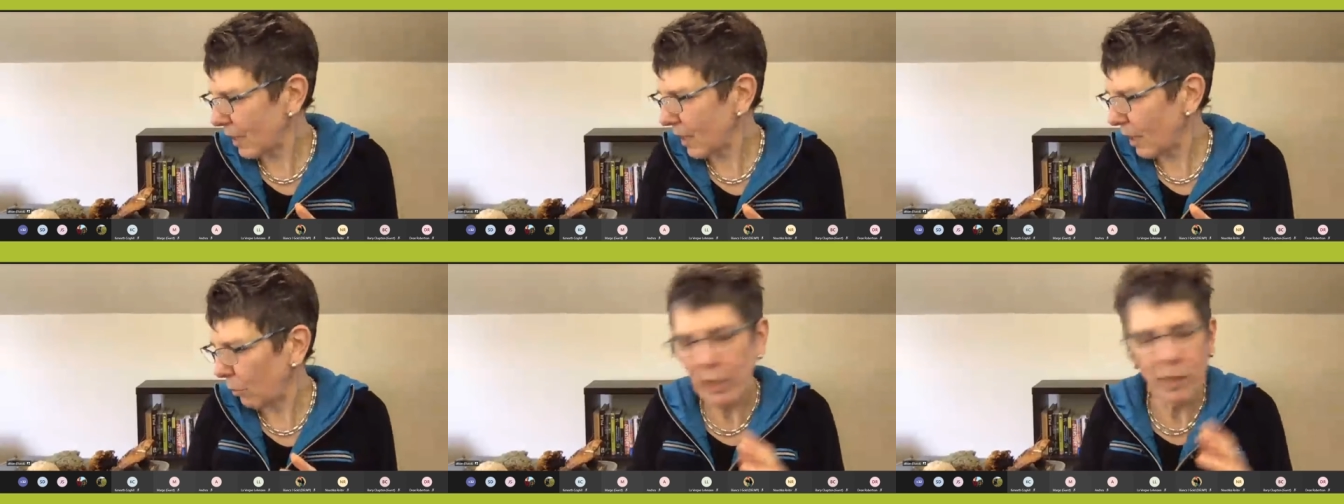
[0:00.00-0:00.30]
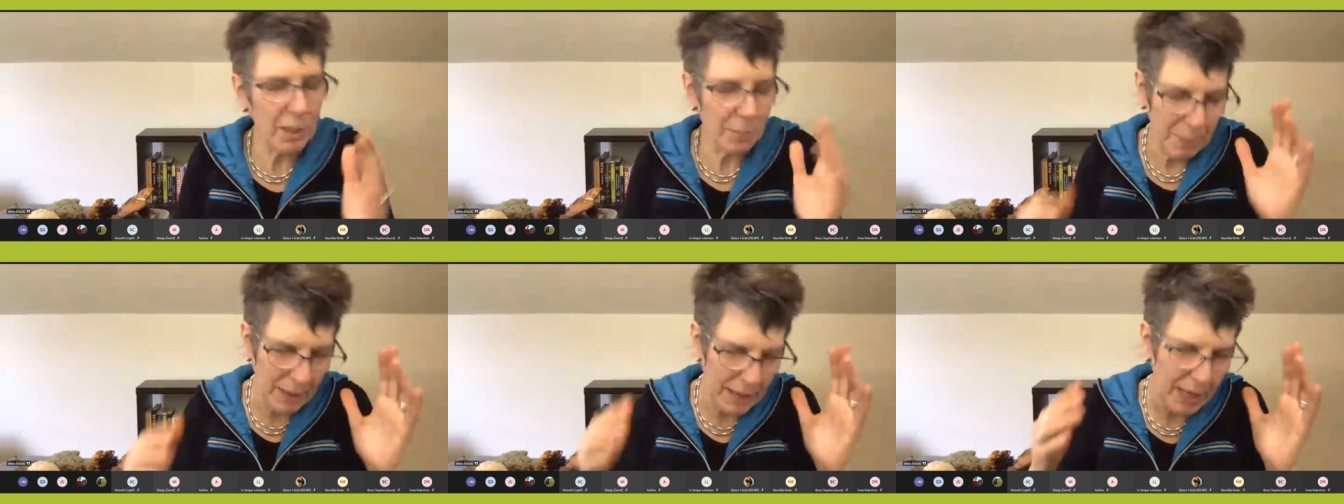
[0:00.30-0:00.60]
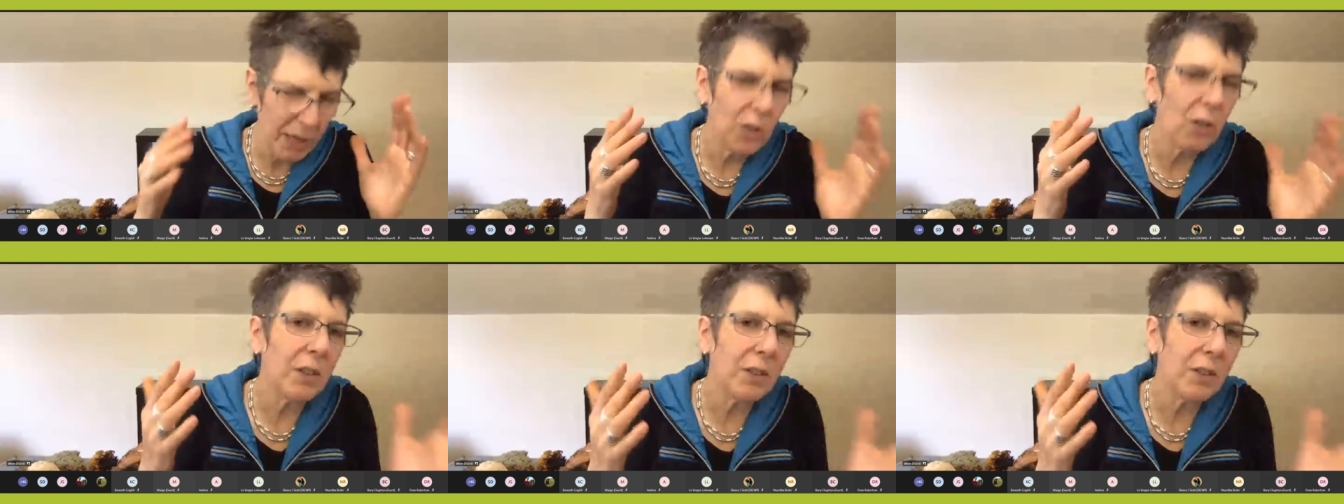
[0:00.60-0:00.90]
when
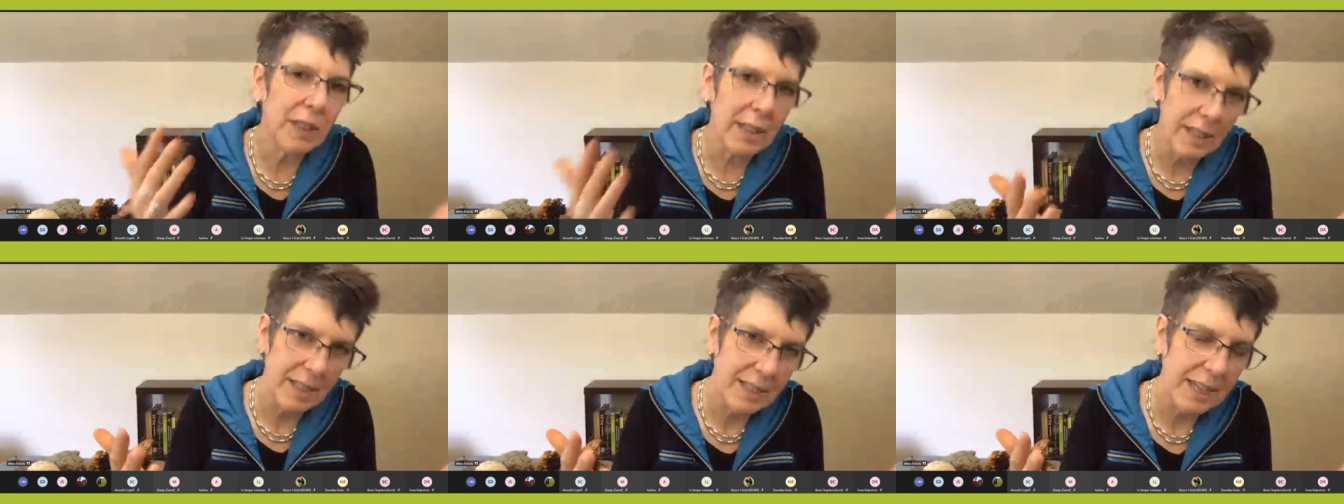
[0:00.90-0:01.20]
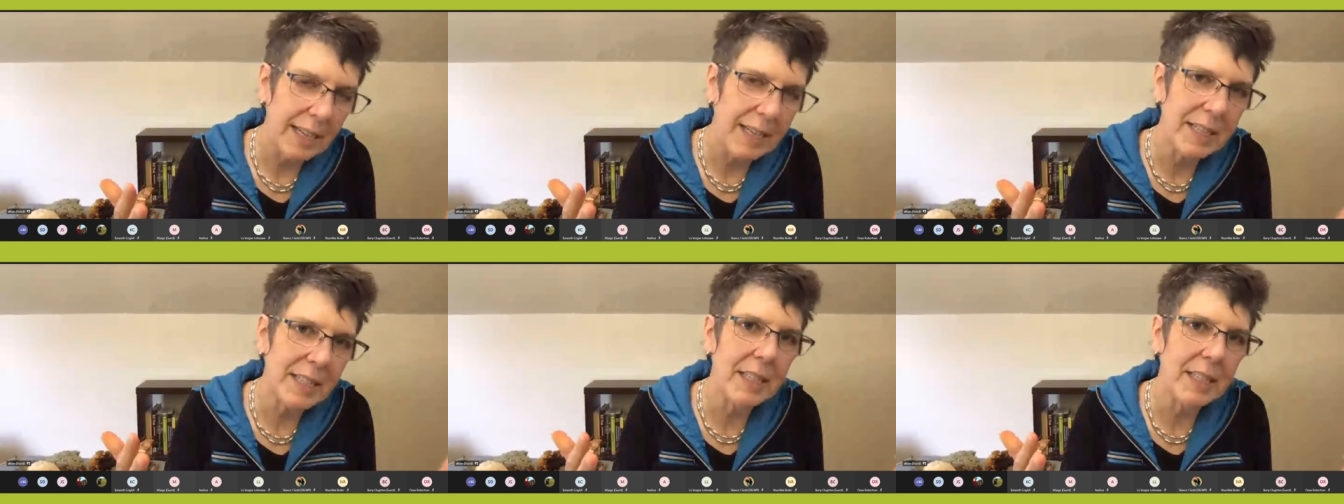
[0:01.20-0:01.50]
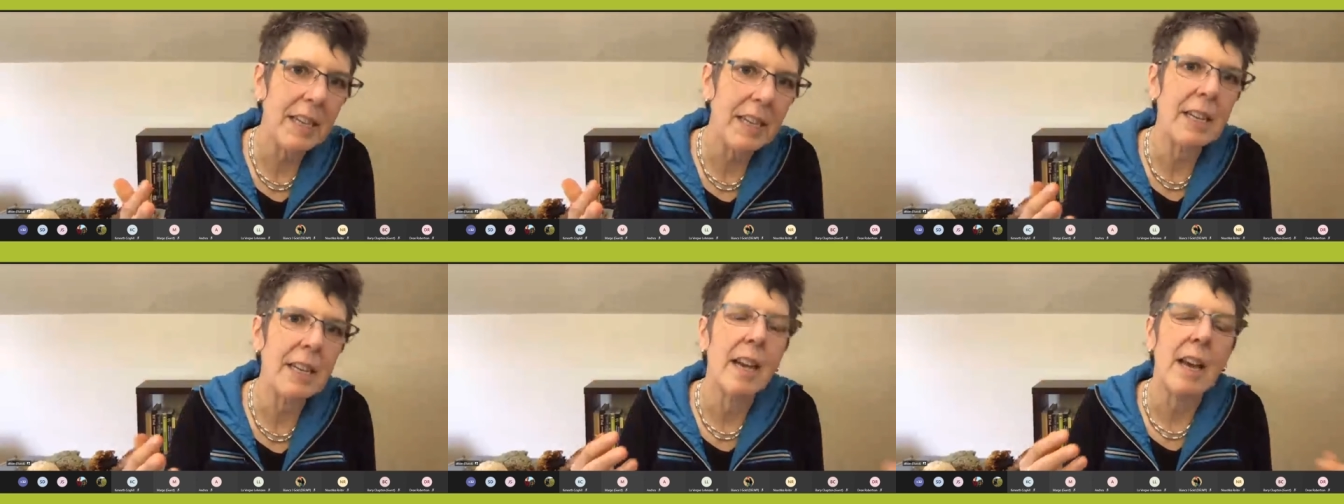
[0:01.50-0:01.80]
depending on the
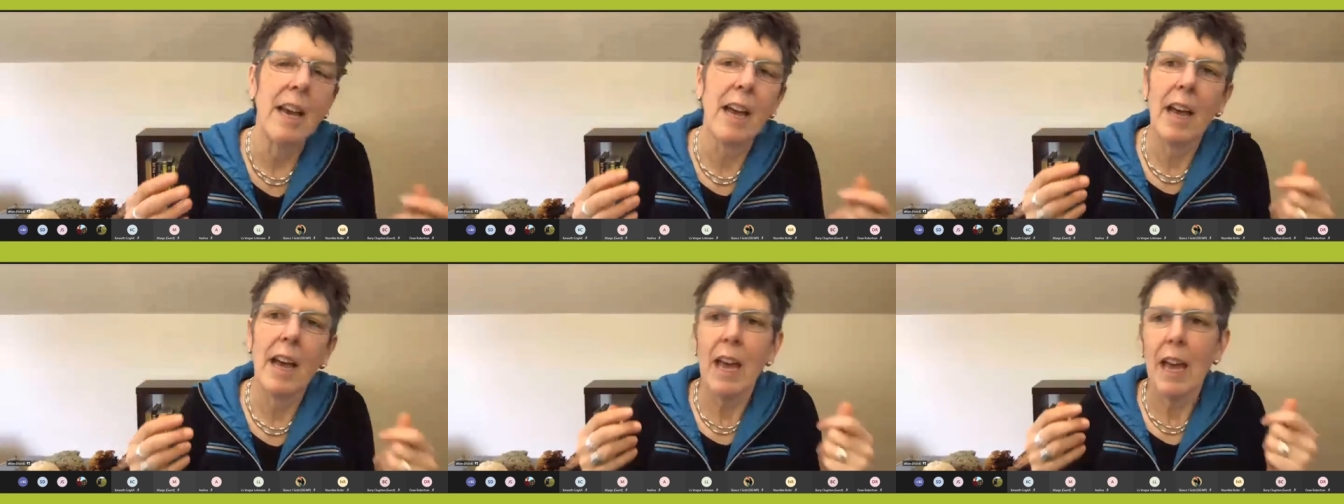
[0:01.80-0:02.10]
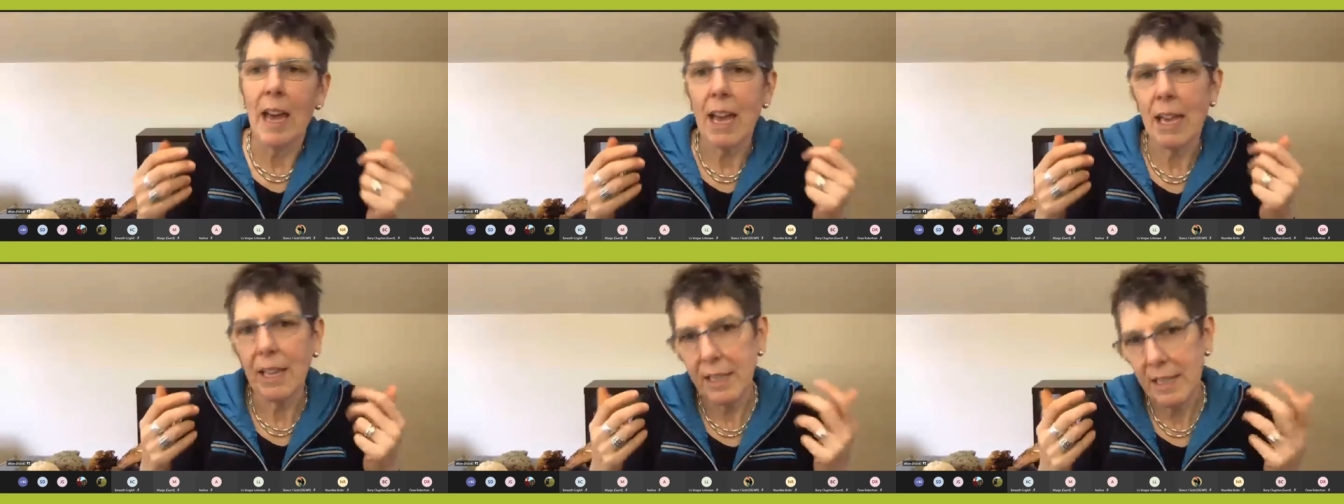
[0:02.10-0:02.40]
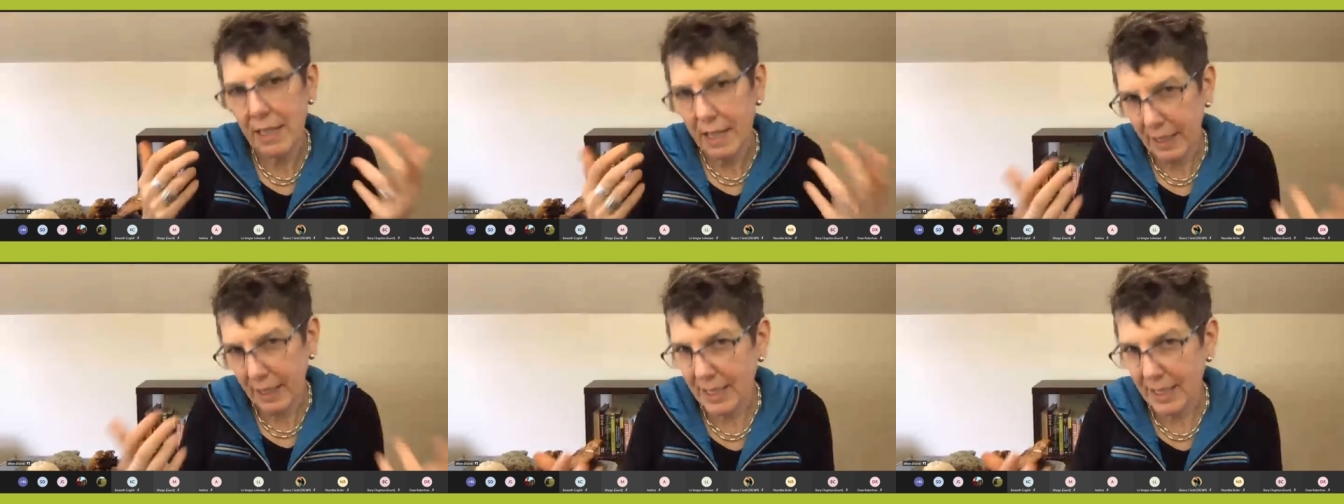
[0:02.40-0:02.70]
intensity and
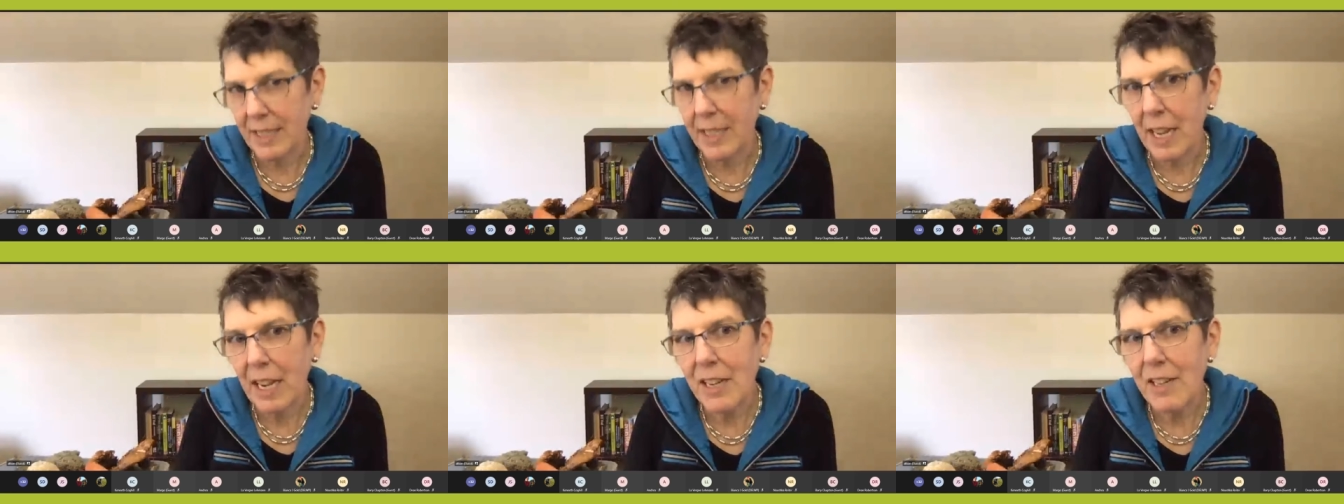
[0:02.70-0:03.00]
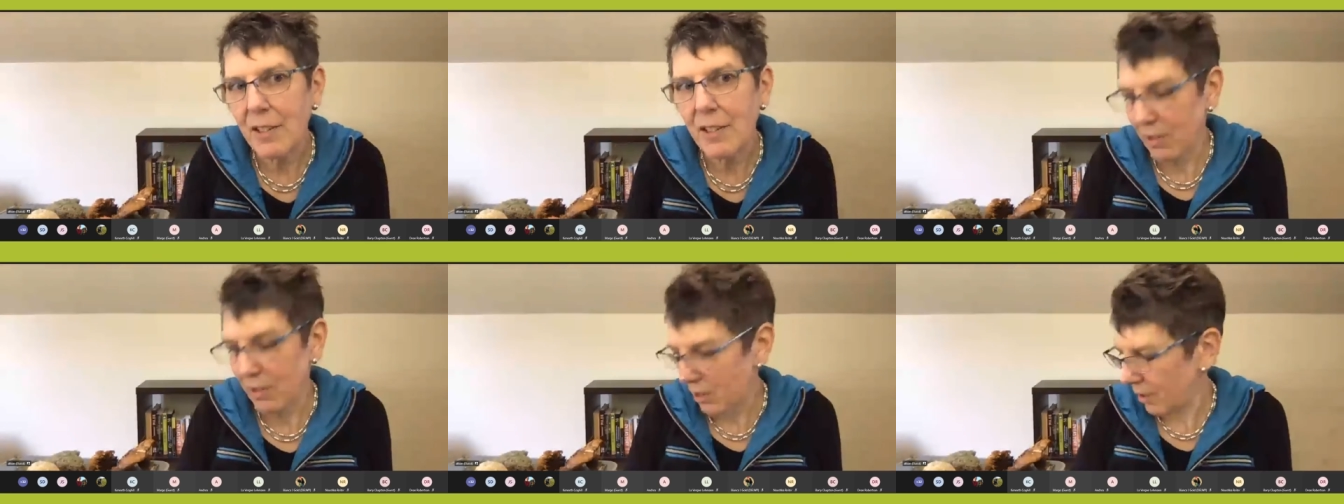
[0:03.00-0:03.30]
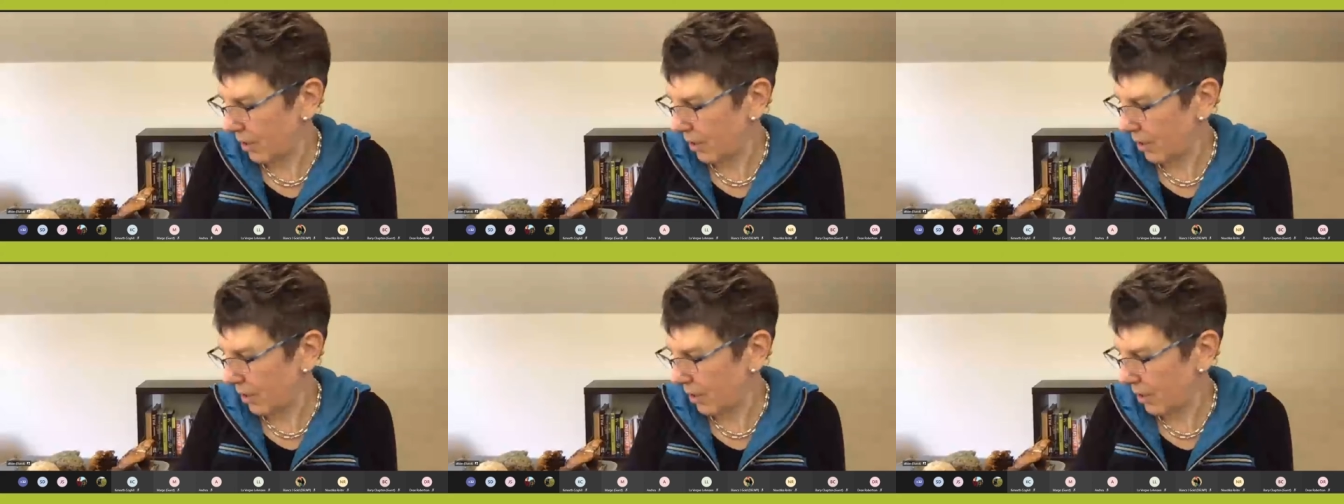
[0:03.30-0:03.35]
the extent